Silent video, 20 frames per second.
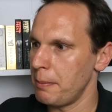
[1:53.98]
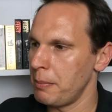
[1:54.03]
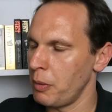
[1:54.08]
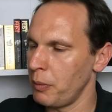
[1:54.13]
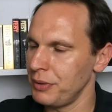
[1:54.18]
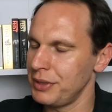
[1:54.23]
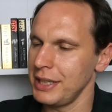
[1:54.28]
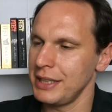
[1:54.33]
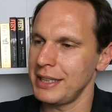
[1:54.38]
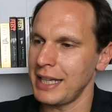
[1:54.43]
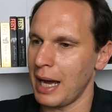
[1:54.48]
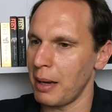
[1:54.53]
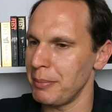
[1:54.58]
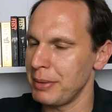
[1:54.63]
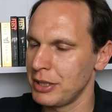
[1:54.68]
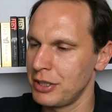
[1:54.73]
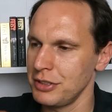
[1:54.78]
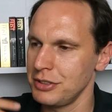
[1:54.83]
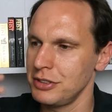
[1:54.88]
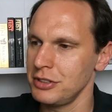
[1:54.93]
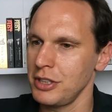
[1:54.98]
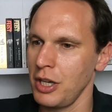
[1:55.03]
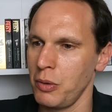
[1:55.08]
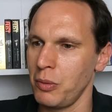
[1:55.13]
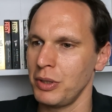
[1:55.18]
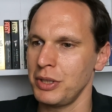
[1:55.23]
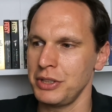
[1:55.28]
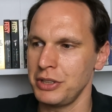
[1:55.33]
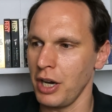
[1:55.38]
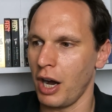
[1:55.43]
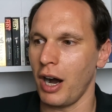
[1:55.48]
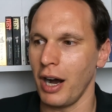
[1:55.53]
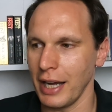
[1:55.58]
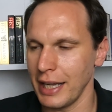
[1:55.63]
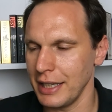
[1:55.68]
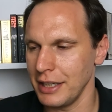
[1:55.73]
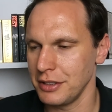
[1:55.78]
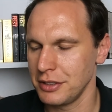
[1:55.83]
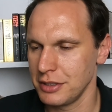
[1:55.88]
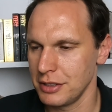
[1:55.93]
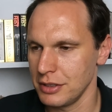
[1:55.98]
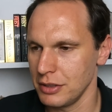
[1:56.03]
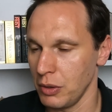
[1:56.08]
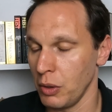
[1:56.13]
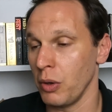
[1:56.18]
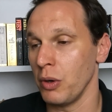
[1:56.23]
But within that, because no one dies,